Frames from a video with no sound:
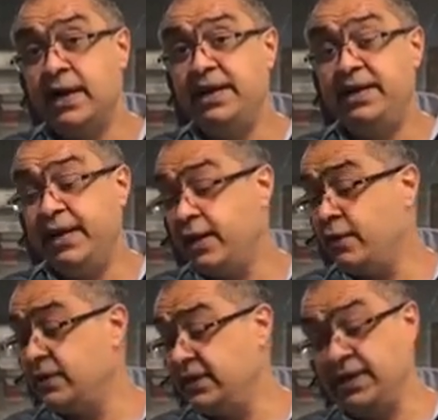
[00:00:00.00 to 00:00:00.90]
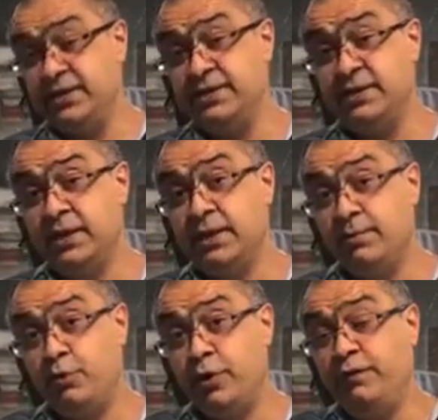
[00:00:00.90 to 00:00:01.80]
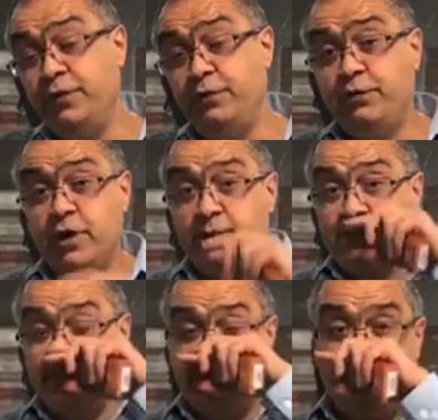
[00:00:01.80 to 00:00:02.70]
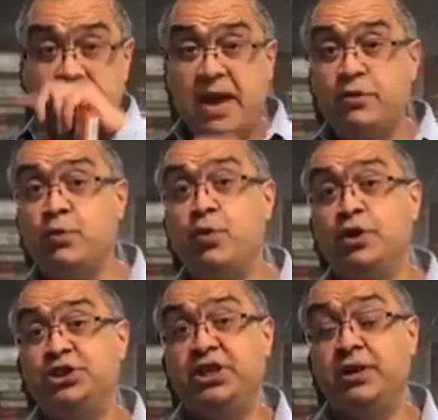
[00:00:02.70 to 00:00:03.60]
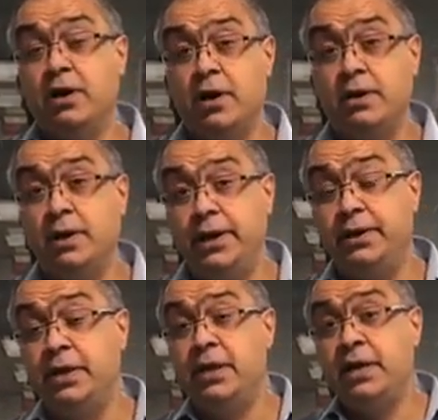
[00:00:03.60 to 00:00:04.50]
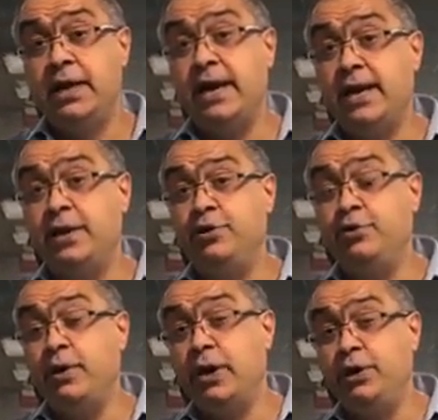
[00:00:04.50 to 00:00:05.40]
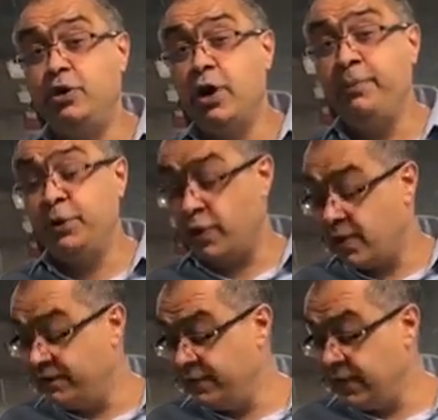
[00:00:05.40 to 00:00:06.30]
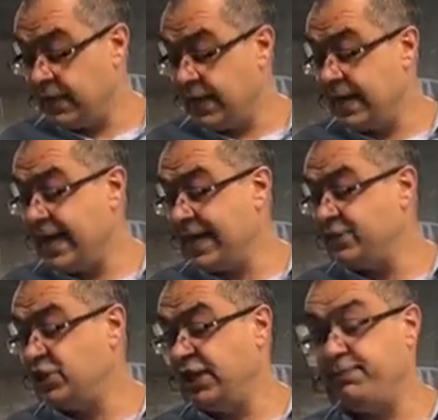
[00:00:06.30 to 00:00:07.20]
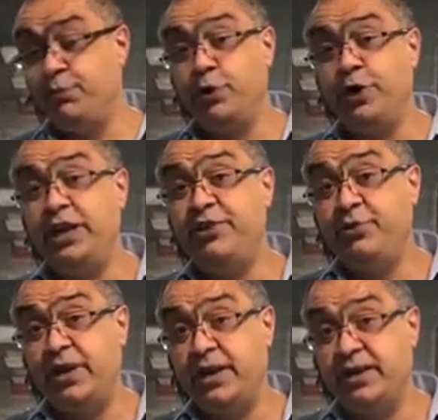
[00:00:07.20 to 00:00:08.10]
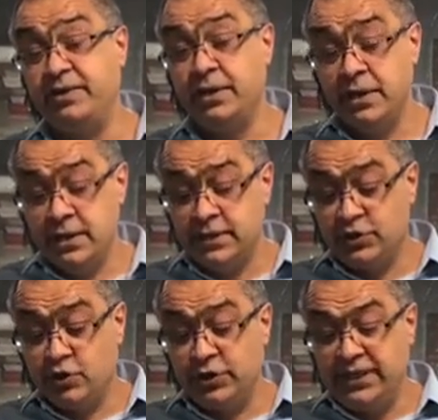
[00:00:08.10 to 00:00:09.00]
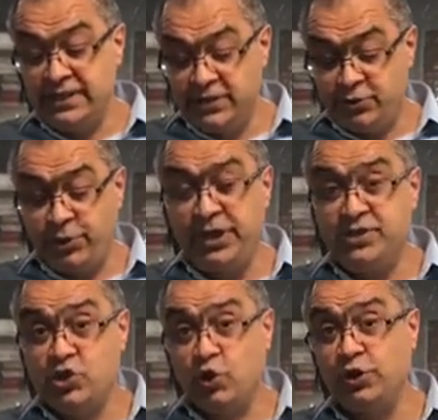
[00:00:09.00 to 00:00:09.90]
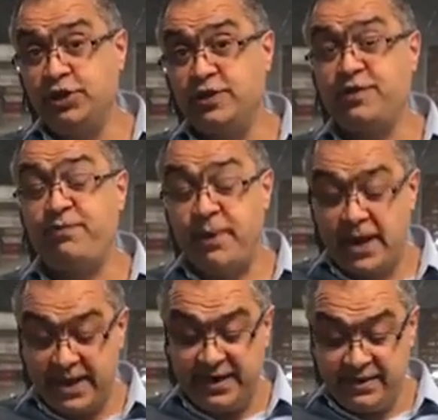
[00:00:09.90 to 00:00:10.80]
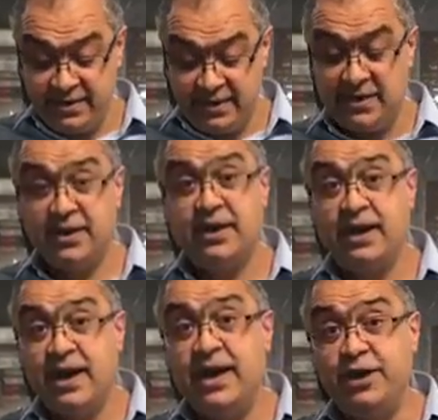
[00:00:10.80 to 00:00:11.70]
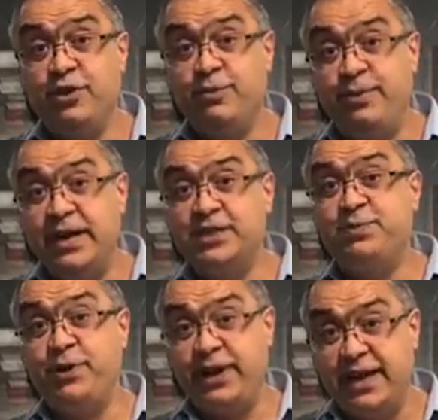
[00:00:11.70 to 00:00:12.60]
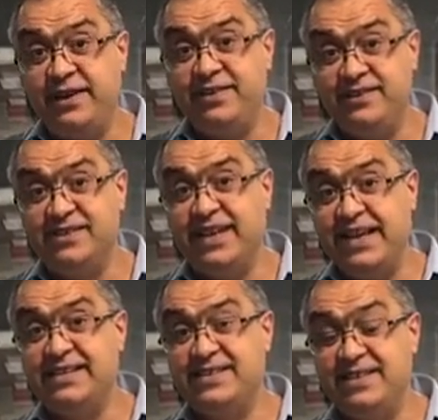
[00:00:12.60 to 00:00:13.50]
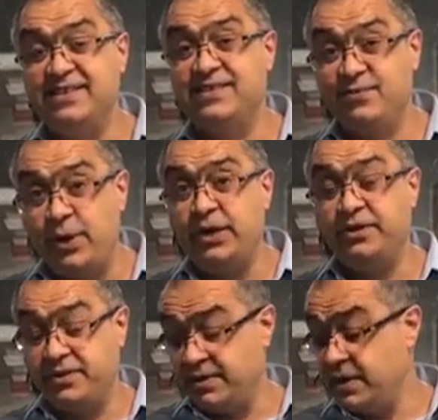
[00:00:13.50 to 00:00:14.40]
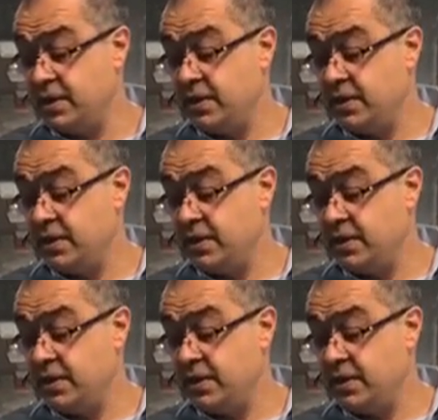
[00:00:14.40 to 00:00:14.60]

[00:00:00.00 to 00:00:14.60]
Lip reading: I take this, put a few drops in my mouthwash and gargle it, and to top it off, I actually put tea tree in it. So these three soldiers of mine are your best protectors against this winter.